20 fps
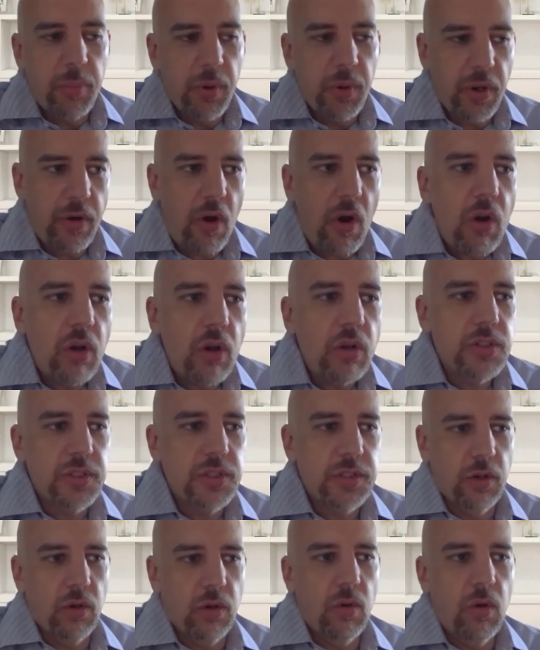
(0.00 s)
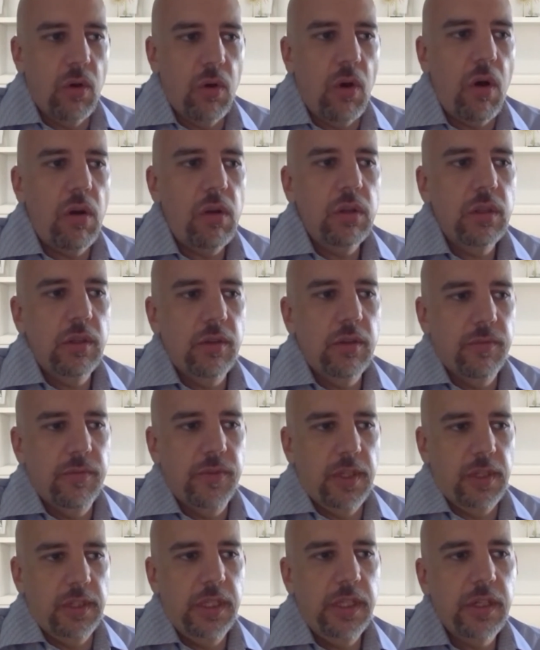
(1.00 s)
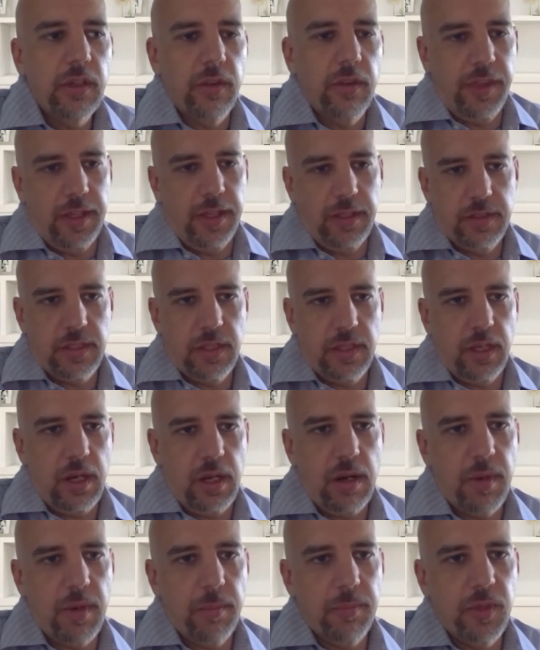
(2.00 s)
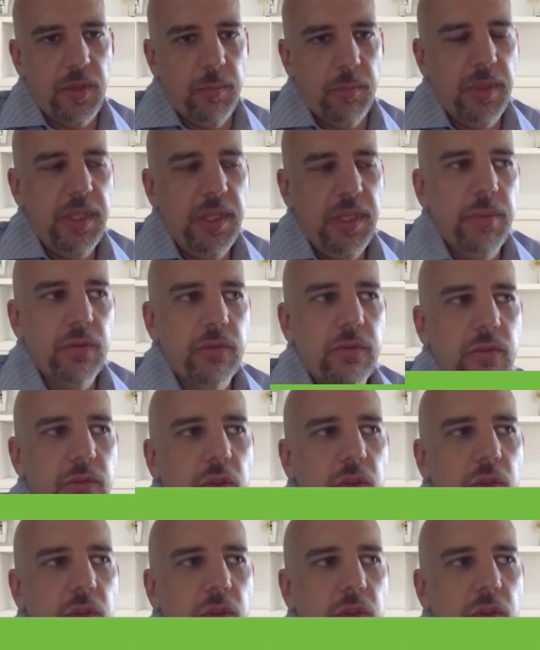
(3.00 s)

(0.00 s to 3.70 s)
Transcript: but also all of the little things that come up that people